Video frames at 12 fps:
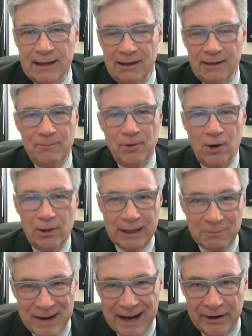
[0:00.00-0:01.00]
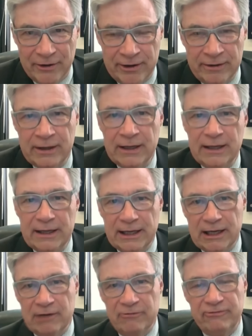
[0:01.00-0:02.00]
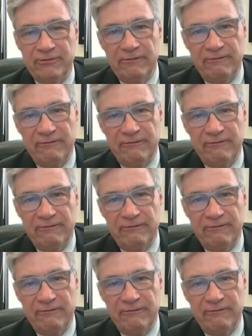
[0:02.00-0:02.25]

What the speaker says: and an appalling pattern of